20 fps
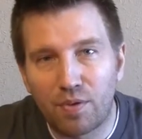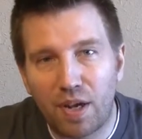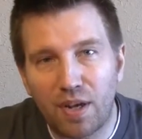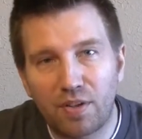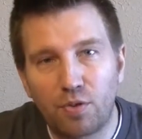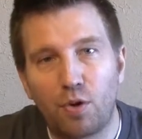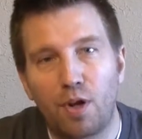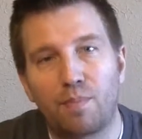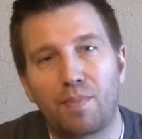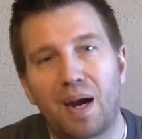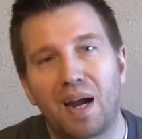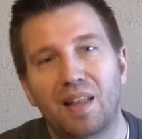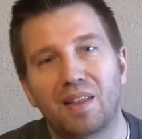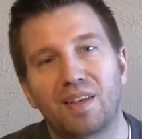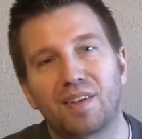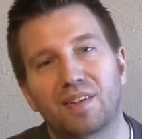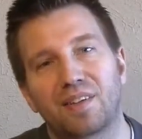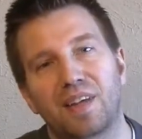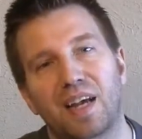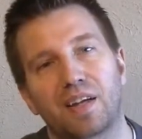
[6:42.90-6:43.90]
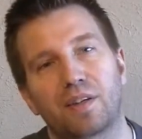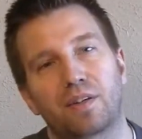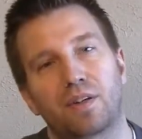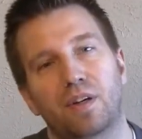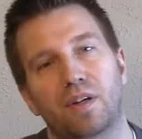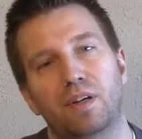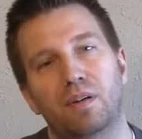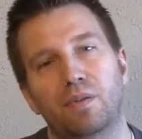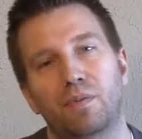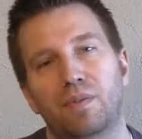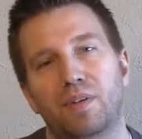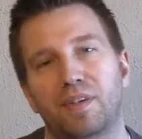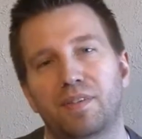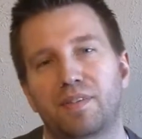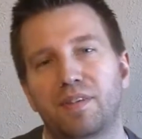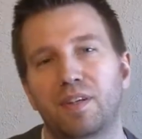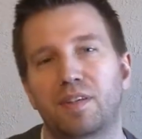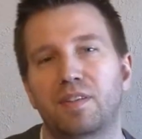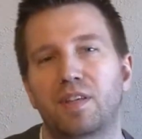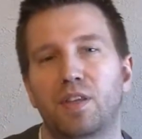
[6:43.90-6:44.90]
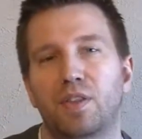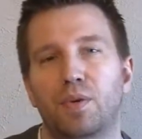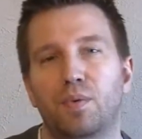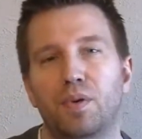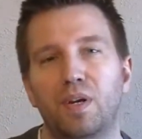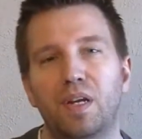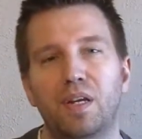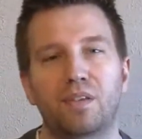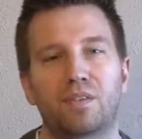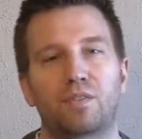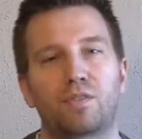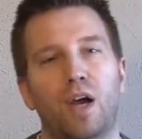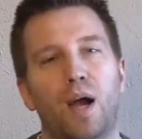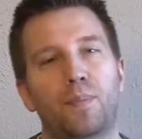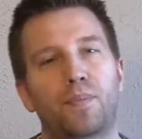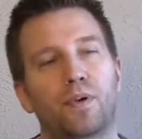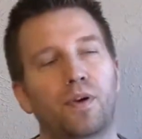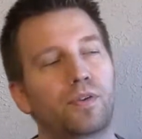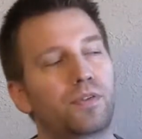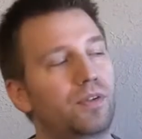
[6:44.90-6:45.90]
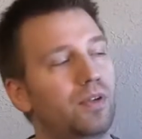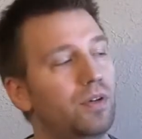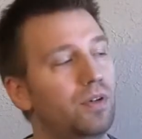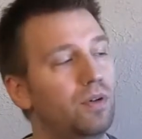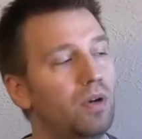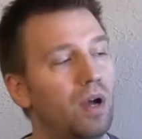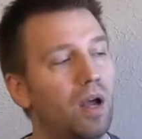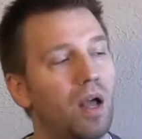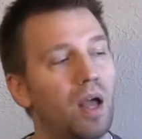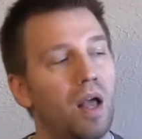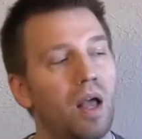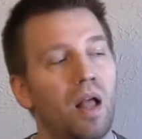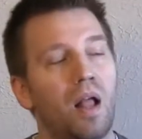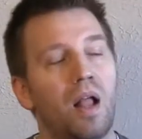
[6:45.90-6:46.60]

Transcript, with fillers: that was also on my list last year. It was at sixty-three. It's dropped also.